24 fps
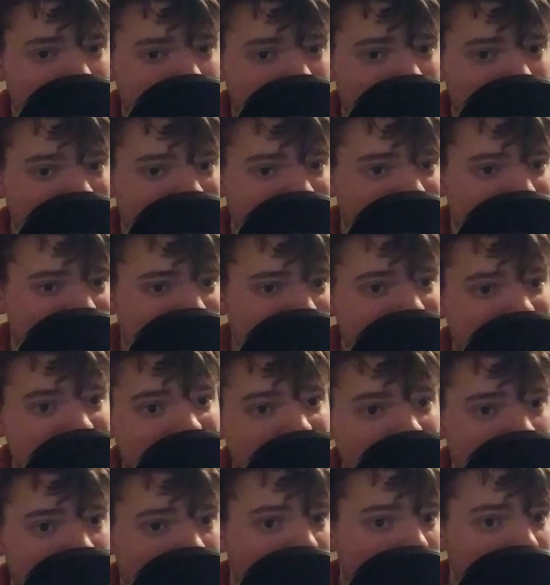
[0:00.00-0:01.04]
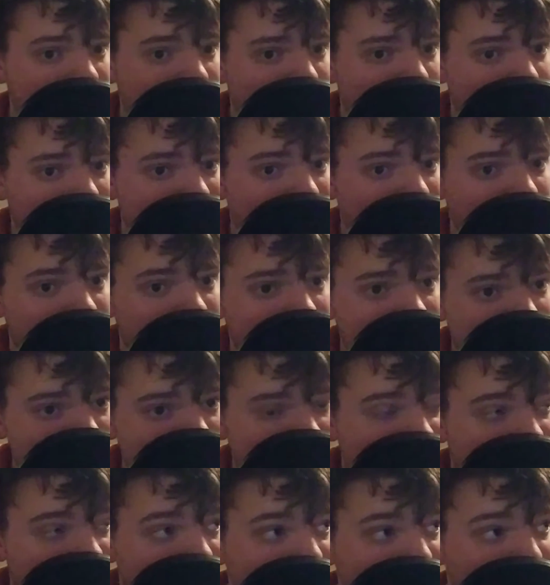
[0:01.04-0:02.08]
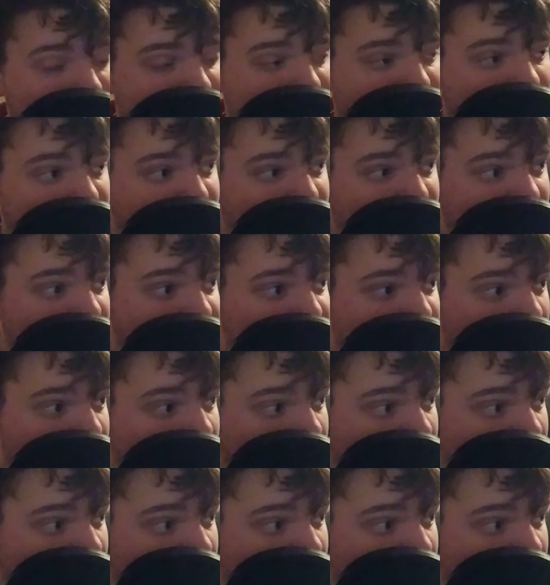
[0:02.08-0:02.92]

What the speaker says: like staying on for that long since I've been rambling for so